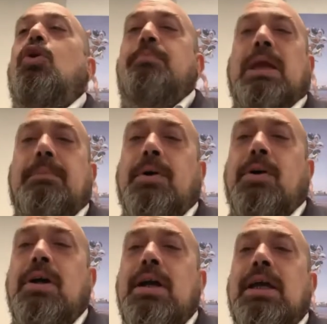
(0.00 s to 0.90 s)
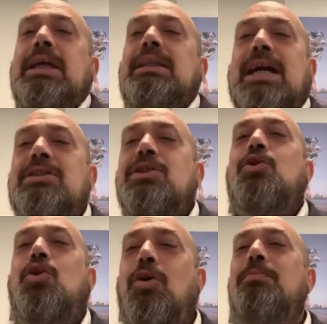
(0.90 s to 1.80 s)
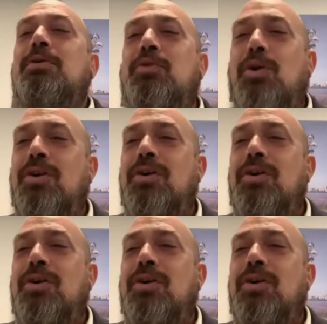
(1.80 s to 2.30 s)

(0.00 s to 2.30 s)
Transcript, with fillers: people he doesn't call before.